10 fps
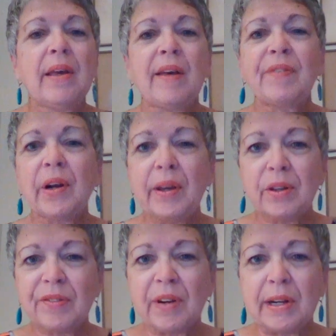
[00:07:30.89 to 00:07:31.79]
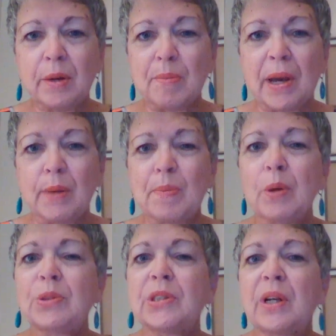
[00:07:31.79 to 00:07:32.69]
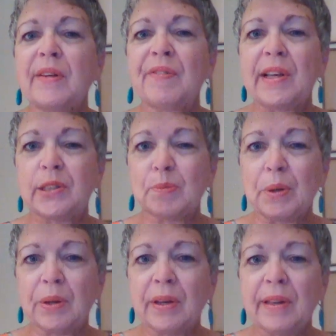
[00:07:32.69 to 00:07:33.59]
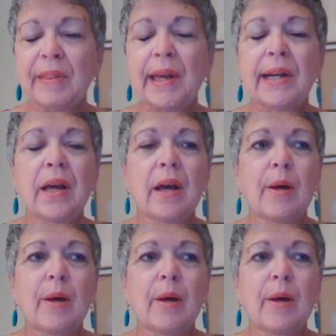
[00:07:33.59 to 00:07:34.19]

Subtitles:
a very good friend of mine posted on Facebook that